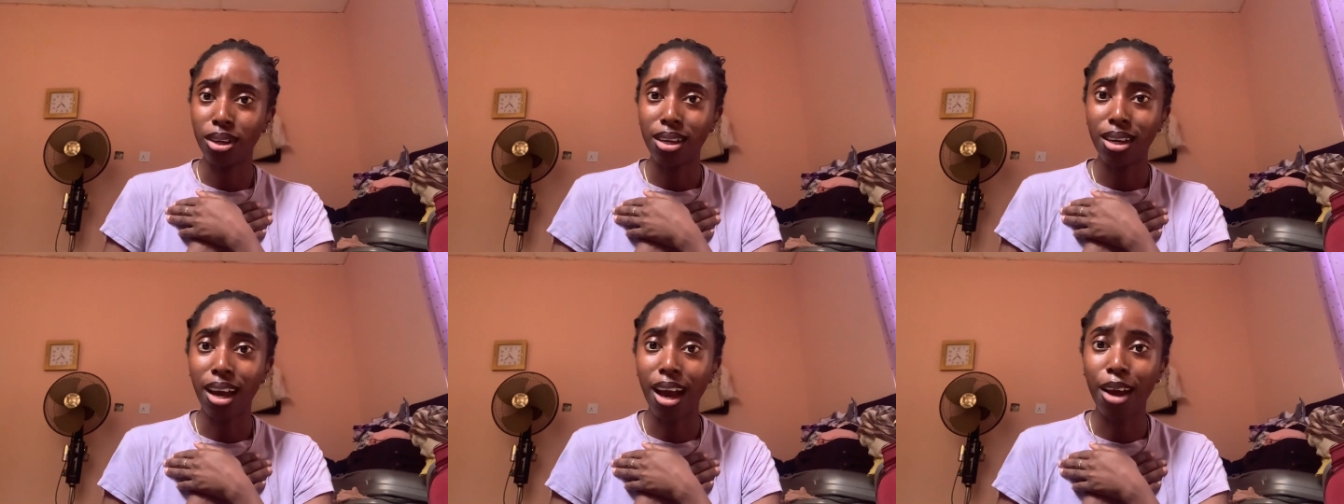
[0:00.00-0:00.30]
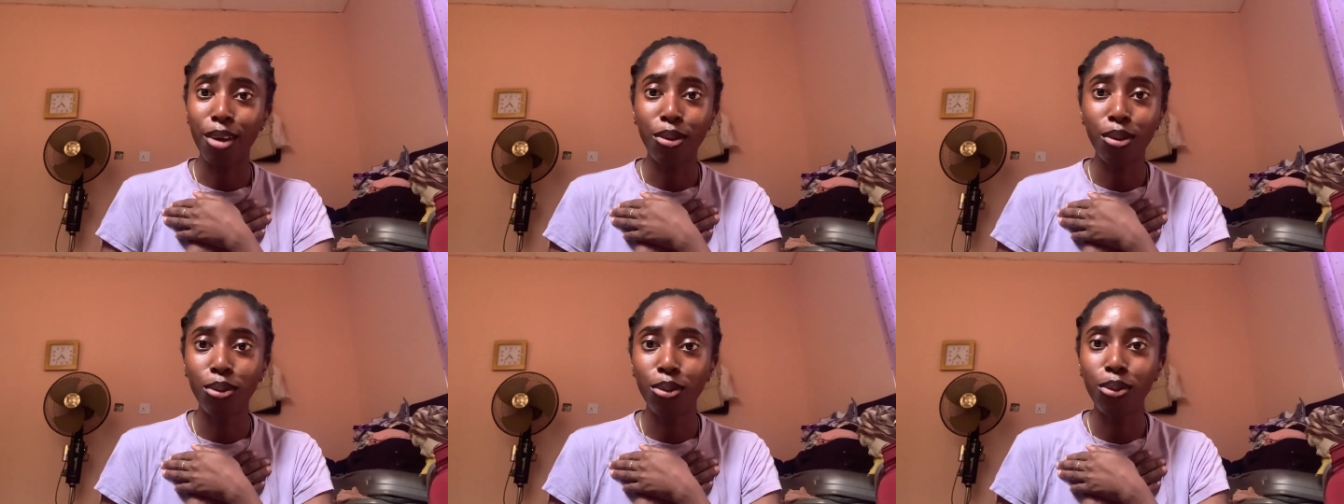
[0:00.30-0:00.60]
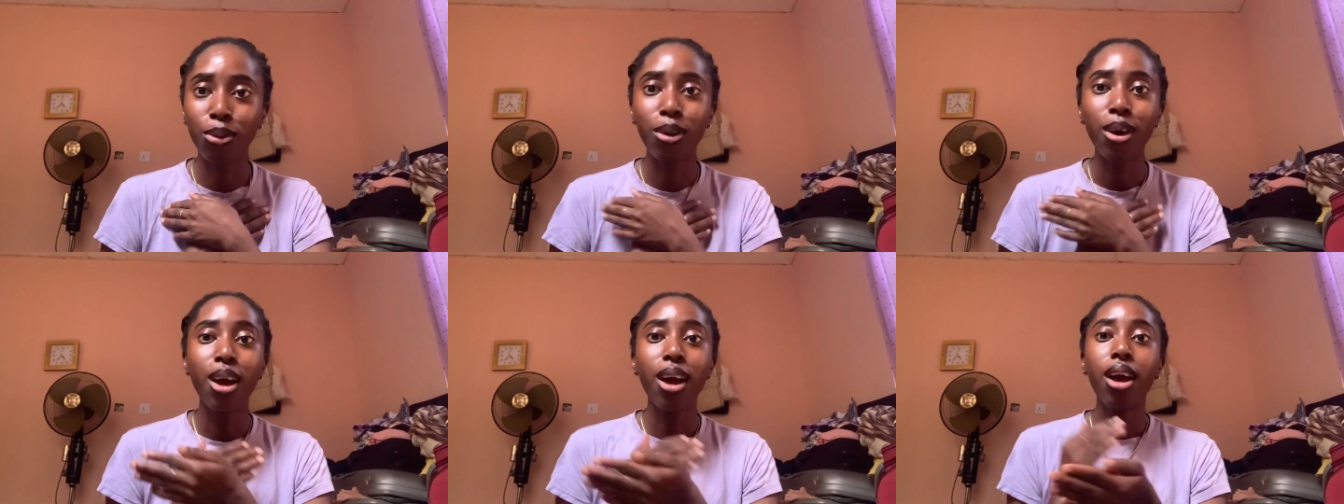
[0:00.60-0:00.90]
I don't know,
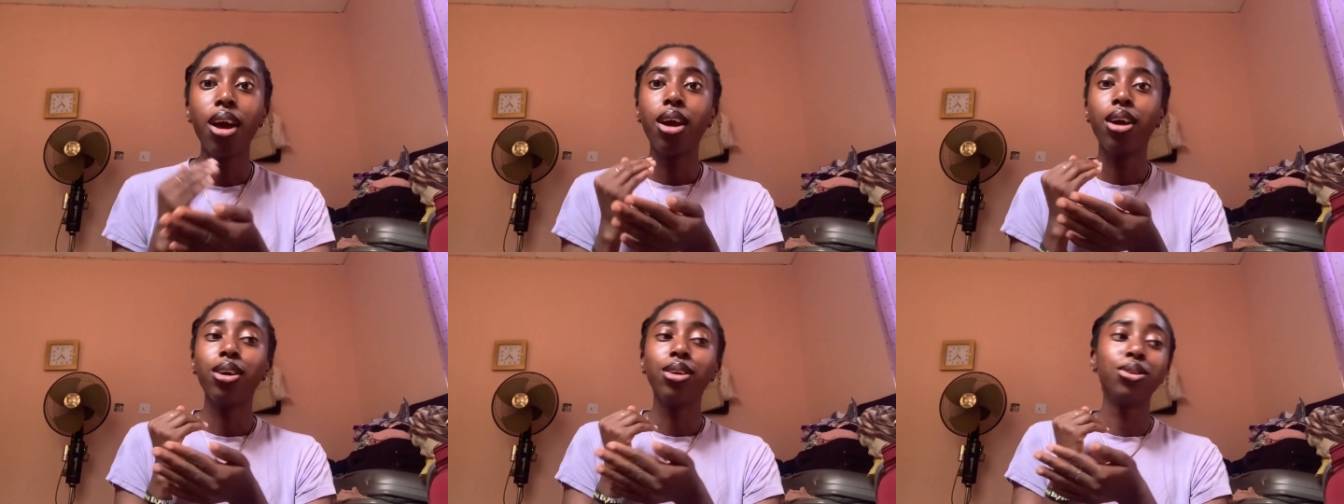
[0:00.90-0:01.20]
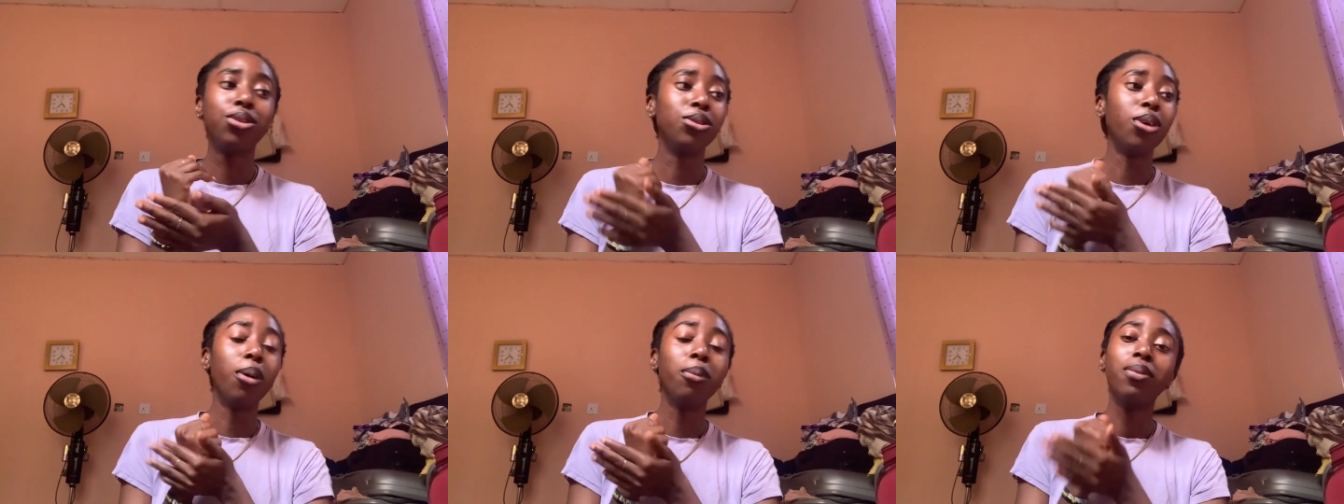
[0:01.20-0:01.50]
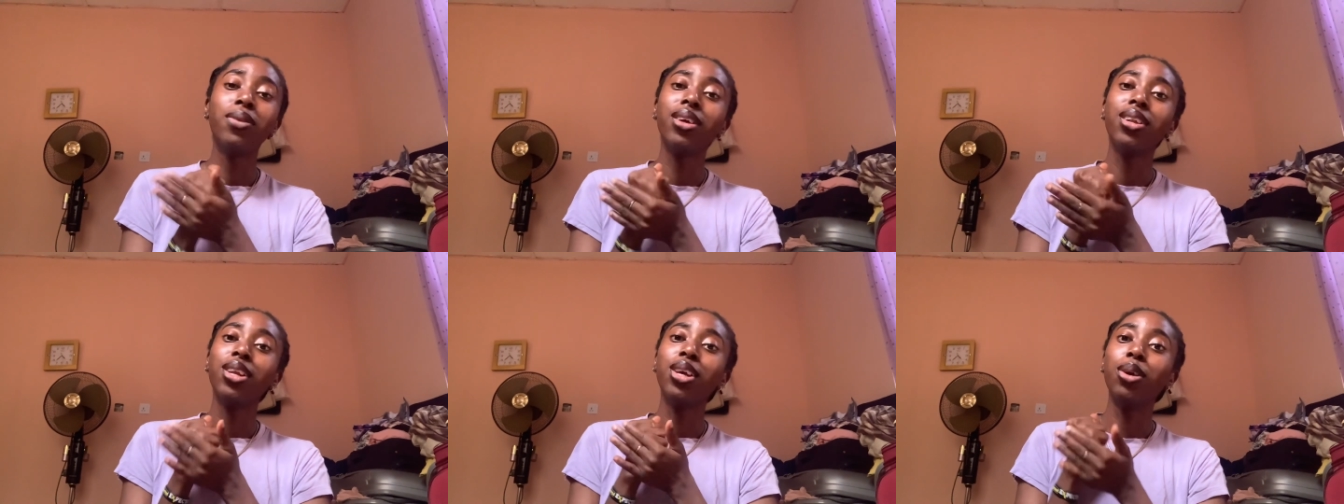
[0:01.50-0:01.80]

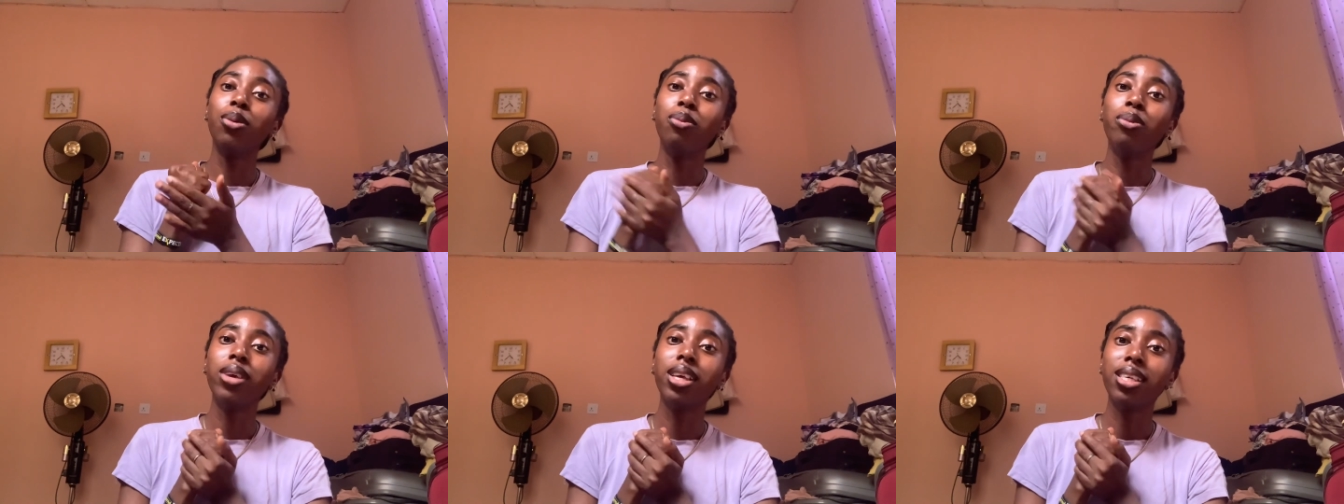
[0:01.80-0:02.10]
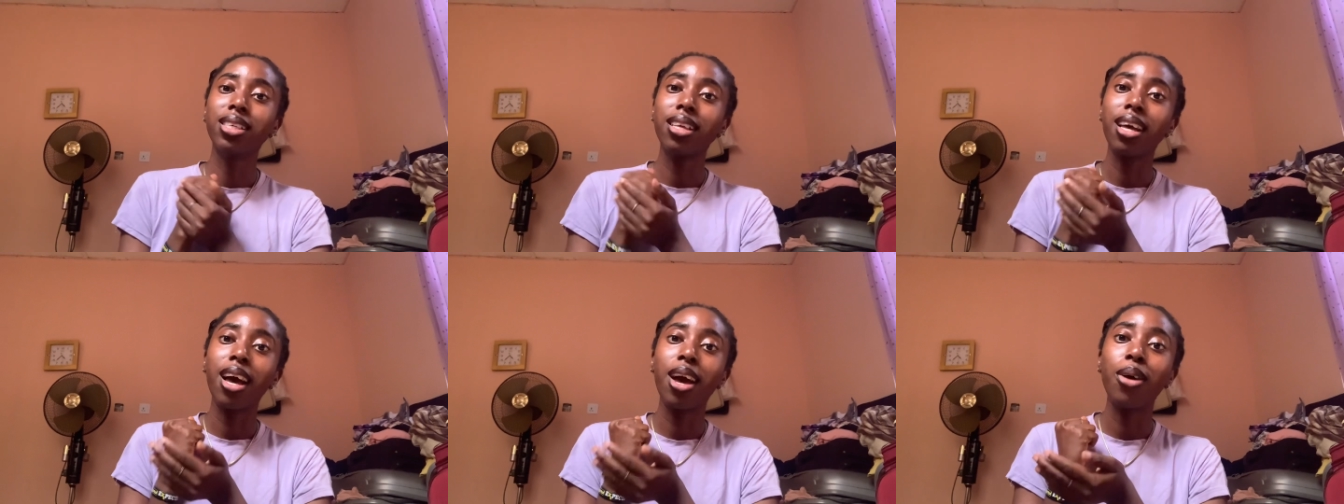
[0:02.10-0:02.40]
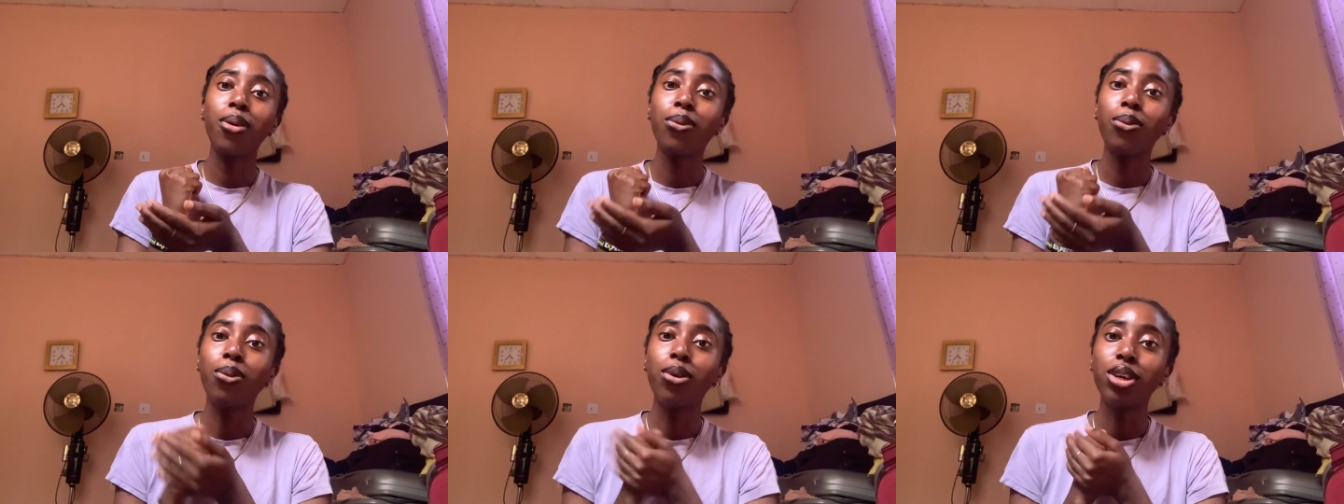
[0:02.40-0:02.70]
something in me started
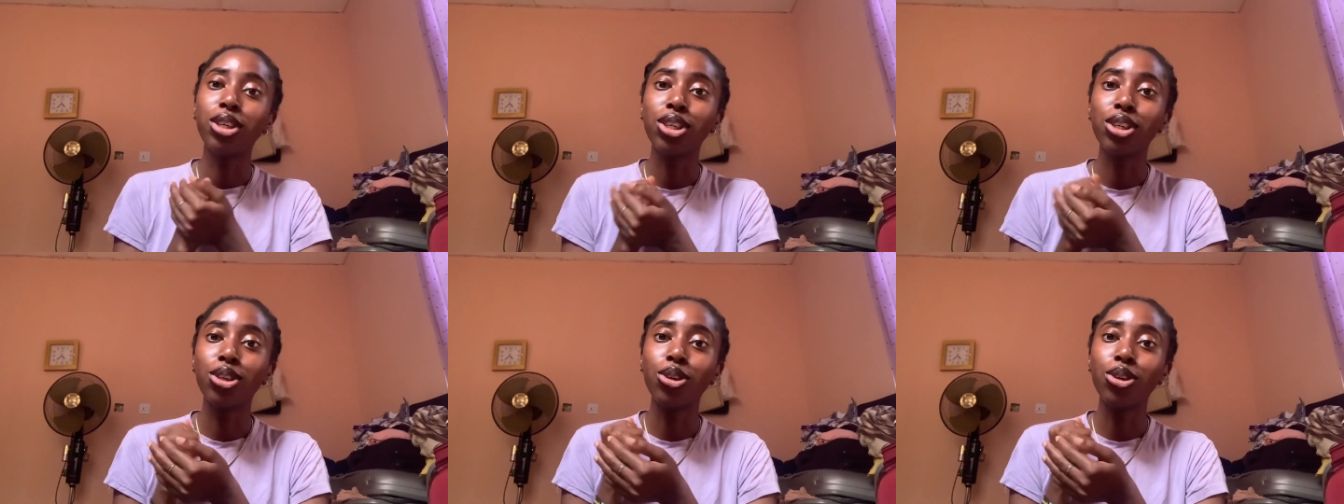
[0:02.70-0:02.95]
washing